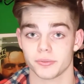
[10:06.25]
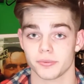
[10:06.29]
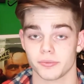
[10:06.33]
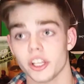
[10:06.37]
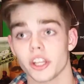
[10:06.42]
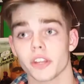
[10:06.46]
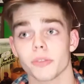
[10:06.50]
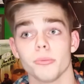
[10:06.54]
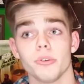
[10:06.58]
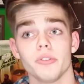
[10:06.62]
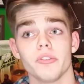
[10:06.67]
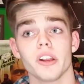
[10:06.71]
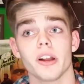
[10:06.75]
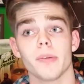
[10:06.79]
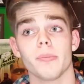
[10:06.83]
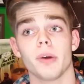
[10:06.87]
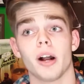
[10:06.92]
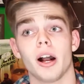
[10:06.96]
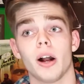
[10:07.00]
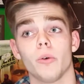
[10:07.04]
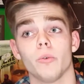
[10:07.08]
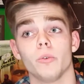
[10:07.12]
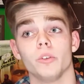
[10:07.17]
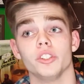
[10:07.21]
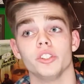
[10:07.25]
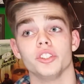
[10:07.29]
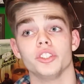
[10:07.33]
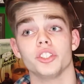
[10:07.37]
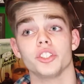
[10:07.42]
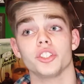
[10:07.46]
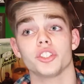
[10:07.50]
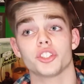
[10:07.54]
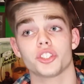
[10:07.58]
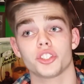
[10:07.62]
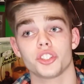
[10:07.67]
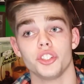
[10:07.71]
Another movie I bought
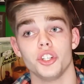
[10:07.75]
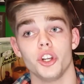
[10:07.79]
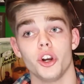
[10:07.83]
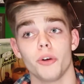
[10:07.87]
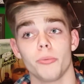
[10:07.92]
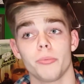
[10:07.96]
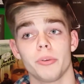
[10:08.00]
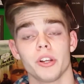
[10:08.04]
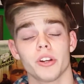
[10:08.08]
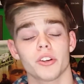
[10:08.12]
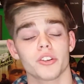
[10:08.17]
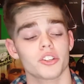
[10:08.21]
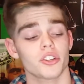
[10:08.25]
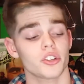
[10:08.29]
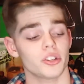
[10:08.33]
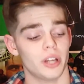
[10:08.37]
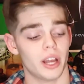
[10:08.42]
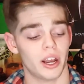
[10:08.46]
was Snowpiercer.